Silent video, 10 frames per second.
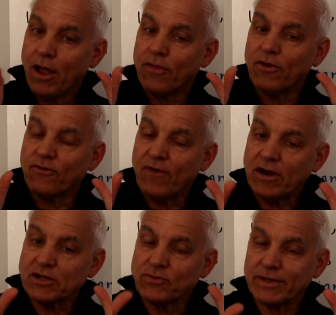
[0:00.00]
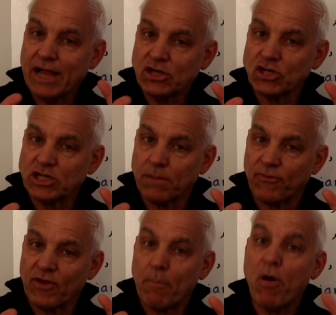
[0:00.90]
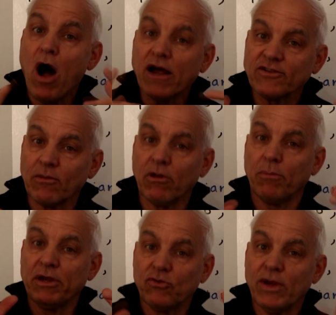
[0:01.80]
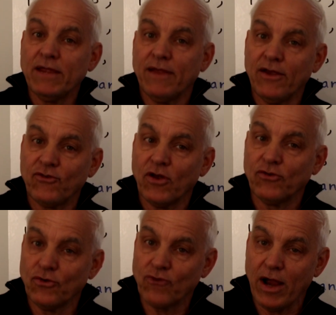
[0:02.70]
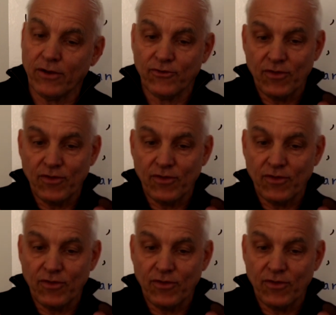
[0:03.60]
There's various relationships possible between these 2 triangles.